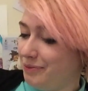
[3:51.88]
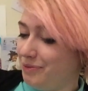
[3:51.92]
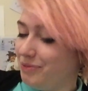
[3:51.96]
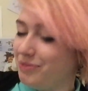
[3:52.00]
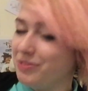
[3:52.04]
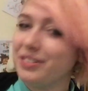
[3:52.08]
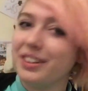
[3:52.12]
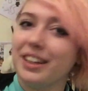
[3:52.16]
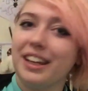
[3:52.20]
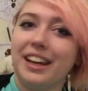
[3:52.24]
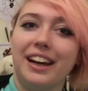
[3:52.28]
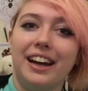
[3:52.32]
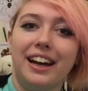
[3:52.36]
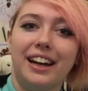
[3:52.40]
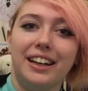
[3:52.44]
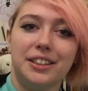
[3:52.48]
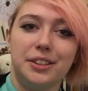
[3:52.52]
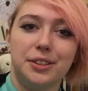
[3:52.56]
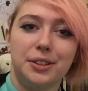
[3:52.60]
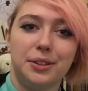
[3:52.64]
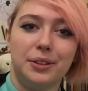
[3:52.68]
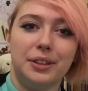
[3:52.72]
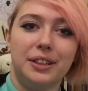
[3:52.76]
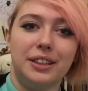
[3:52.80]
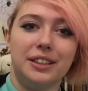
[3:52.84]
Yeah, I drew
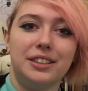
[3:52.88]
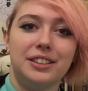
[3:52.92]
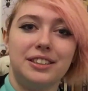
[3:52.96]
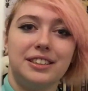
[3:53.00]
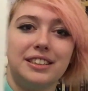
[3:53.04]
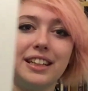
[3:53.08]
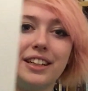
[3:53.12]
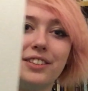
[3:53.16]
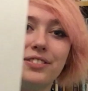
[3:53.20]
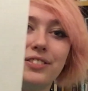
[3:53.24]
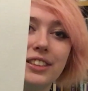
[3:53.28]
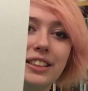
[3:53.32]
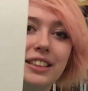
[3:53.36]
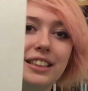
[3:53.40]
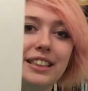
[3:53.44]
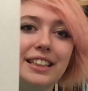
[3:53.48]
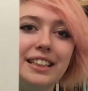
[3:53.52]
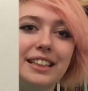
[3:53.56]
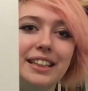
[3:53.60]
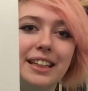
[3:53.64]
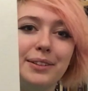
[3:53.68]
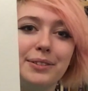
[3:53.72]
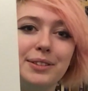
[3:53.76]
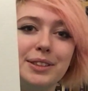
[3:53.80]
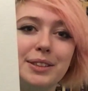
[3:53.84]
her just after the
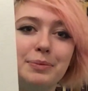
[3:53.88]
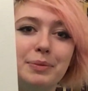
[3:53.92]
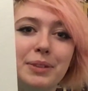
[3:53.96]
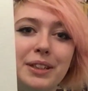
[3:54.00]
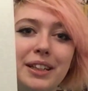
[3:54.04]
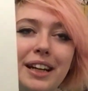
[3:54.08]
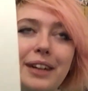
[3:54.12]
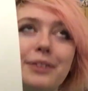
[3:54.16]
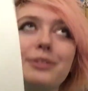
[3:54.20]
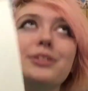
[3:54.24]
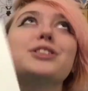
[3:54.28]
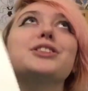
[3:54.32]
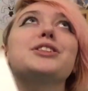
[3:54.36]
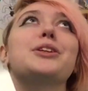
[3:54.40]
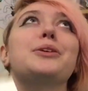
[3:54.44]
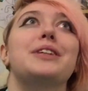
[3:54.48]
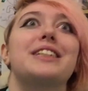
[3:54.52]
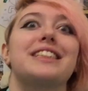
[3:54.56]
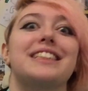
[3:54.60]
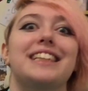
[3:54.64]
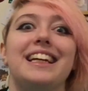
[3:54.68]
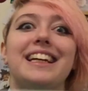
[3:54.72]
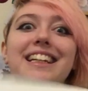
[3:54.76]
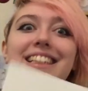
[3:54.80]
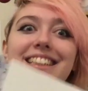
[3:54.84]
announcement. I was so
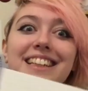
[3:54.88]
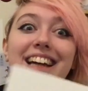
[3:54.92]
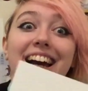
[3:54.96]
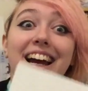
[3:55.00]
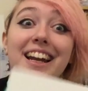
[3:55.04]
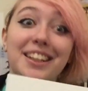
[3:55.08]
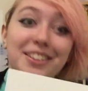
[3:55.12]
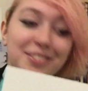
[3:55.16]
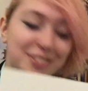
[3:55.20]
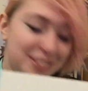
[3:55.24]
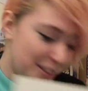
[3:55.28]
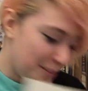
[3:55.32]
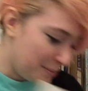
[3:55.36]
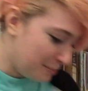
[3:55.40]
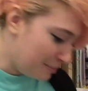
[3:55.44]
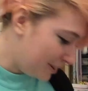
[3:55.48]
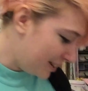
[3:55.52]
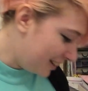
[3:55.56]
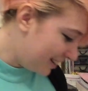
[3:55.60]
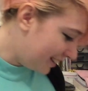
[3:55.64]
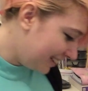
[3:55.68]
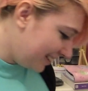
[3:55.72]
excited. I love Sombra.